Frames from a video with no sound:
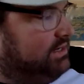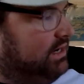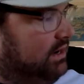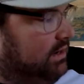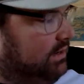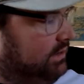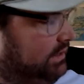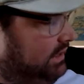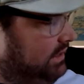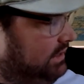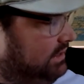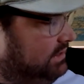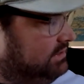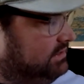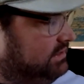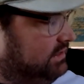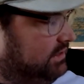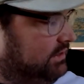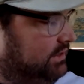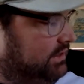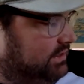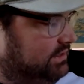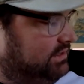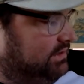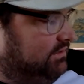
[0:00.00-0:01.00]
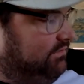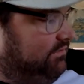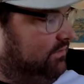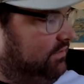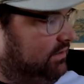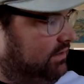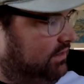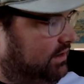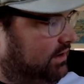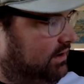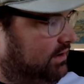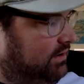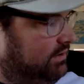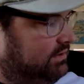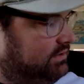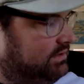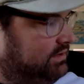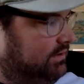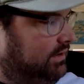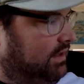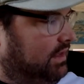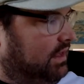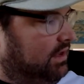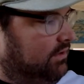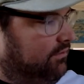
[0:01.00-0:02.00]
donkeys. So listen for
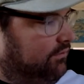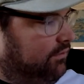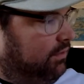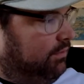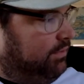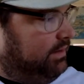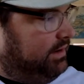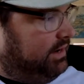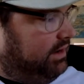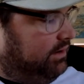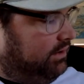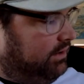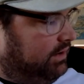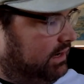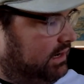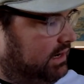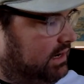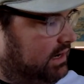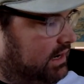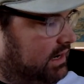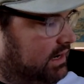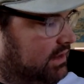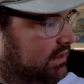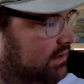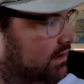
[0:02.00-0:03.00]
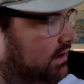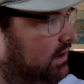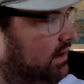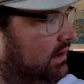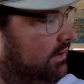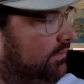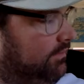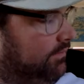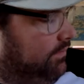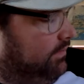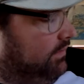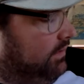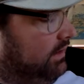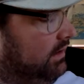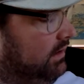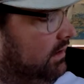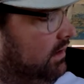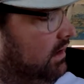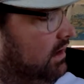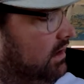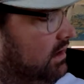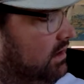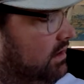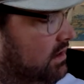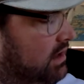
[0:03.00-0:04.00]
those. We'll be hearing it in
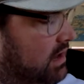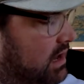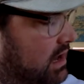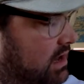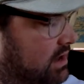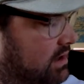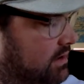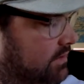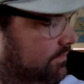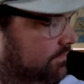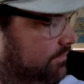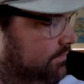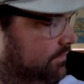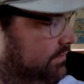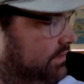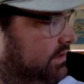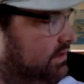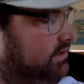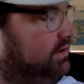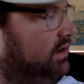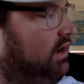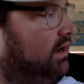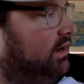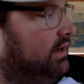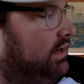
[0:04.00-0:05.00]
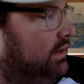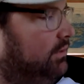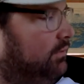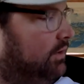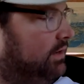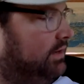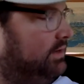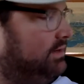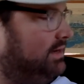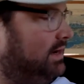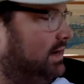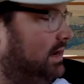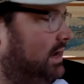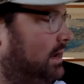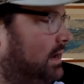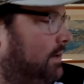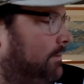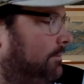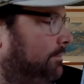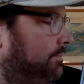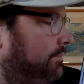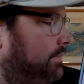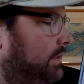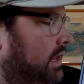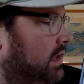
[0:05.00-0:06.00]
the donkey one today.
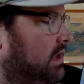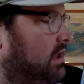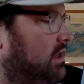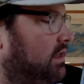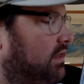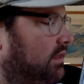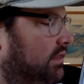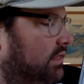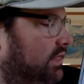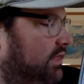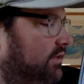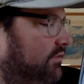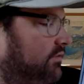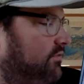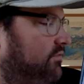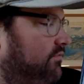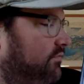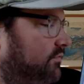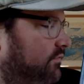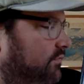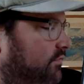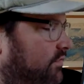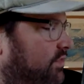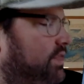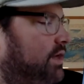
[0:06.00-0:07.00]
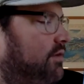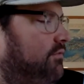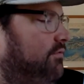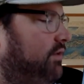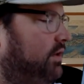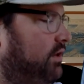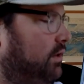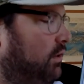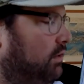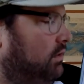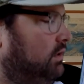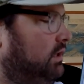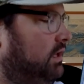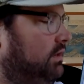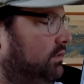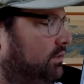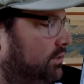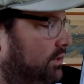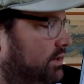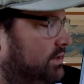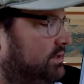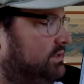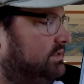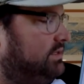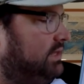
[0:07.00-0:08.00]
The viola
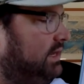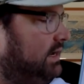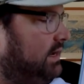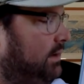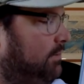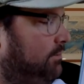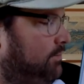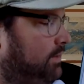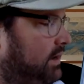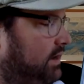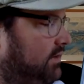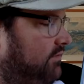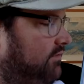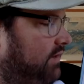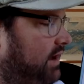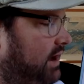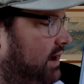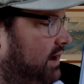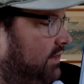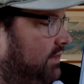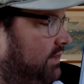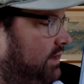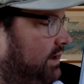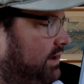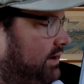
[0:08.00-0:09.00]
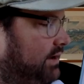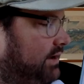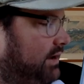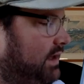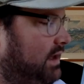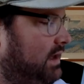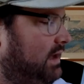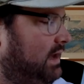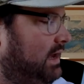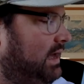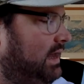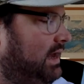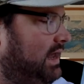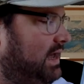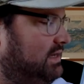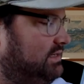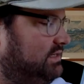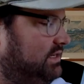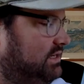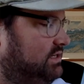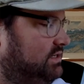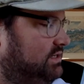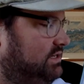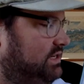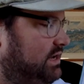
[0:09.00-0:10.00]
looks like a big violin and has
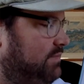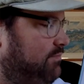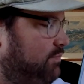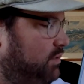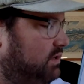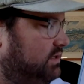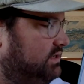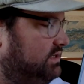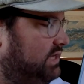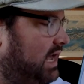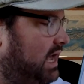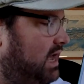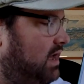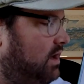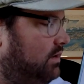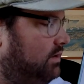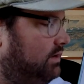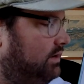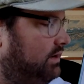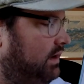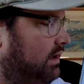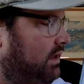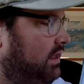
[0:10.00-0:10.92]
a deeper sound.